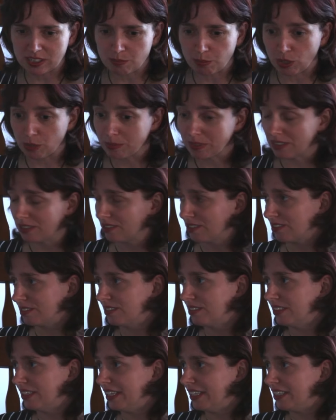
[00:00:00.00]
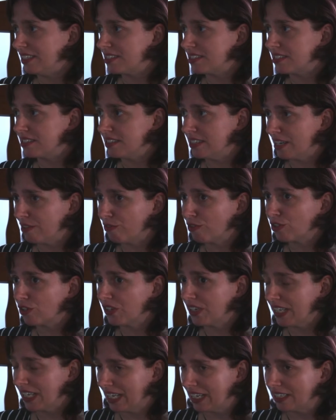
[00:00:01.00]
like it's permanent yes. and it's never
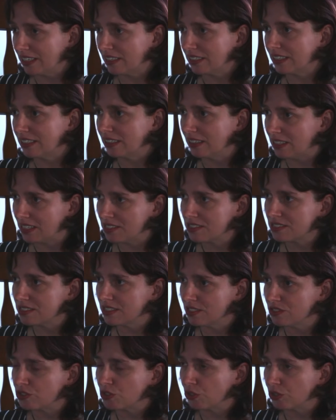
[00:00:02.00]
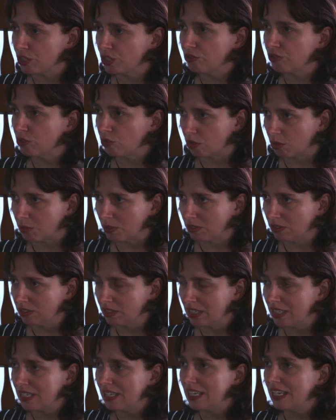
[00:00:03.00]
going to end, and this is your new normal.
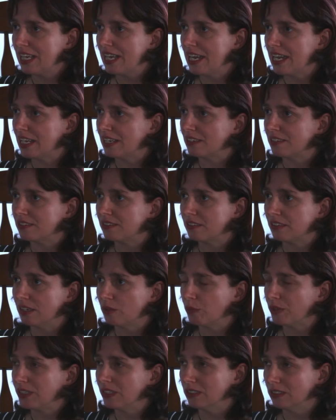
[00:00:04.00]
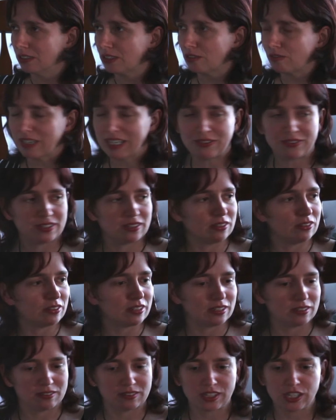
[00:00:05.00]
Mm-hmm. And when you look around and
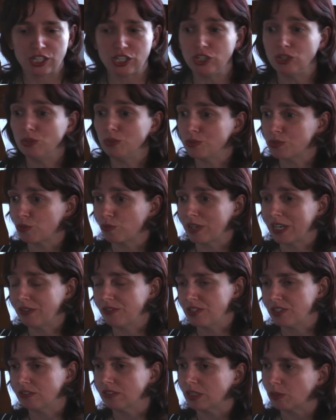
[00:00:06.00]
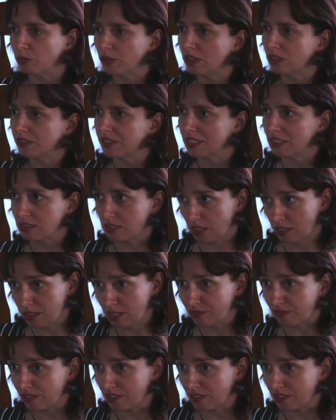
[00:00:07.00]
look at cues around you, like, well, things are